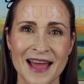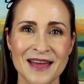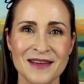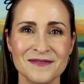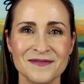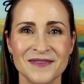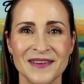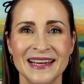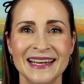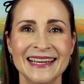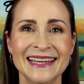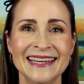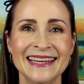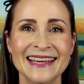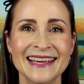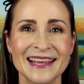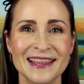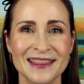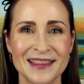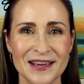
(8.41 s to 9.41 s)
I'm
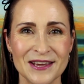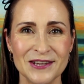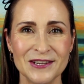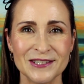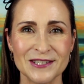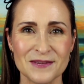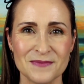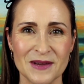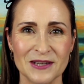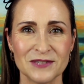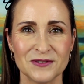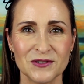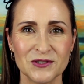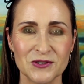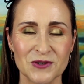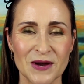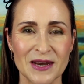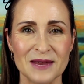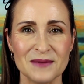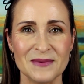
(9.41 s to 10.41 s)
Veronique and thank you so much for
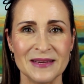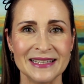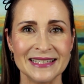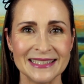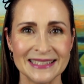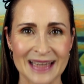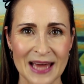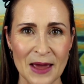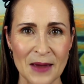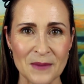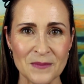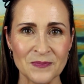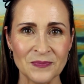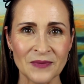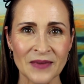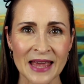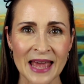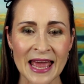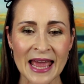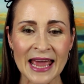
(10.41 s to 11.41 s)
joining me today.
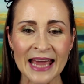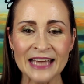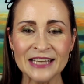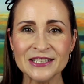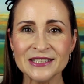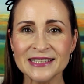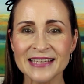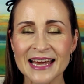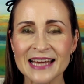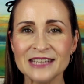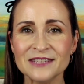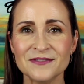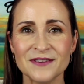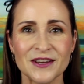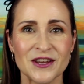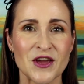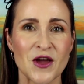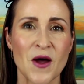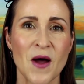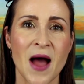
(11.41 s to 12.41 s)
In today's
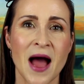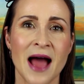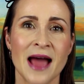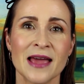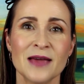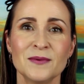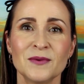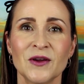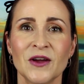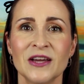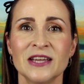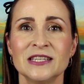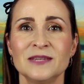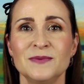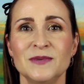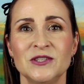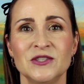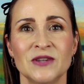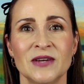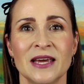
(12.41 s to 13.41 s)
video, I am going to
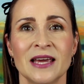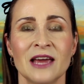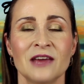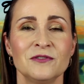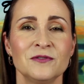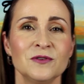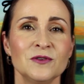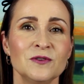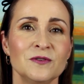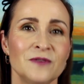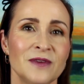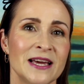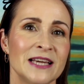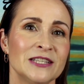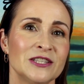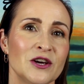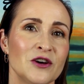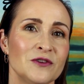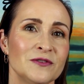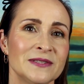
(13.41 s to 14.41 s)
be doing a full
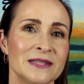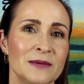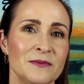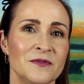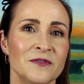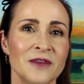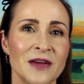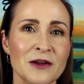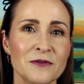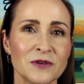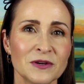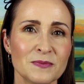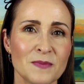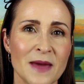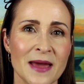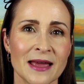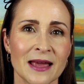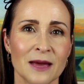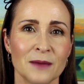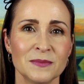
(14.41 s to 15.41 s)
face of some favorite
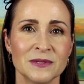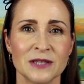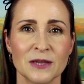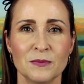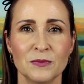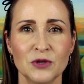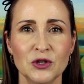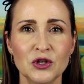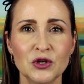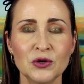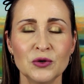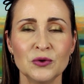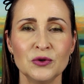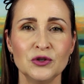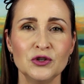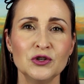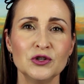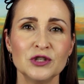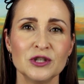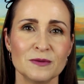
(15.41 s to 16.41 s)
makeup, some
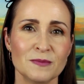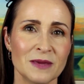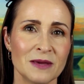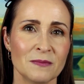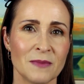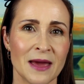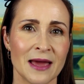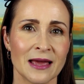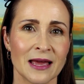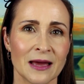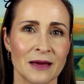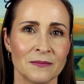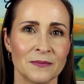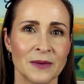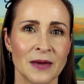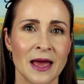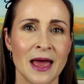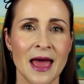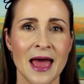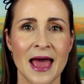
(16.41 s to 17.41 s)
new to me
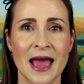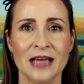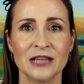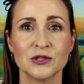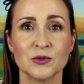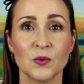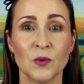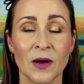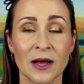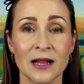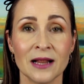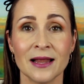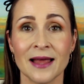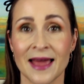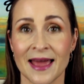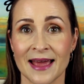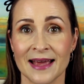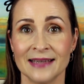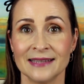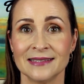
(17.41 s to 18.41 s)
makeup, as well
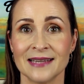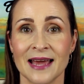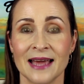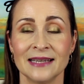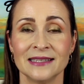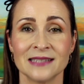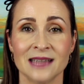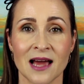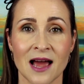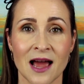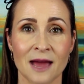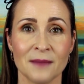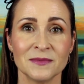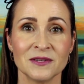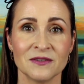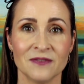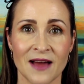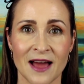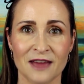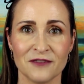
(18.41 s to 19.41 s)
as a
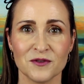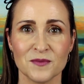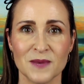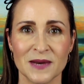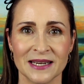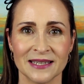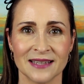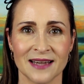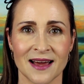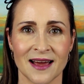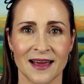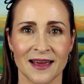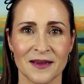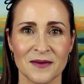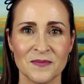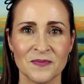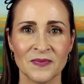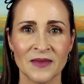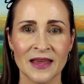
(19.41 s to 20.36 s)
timed 5-minute eye.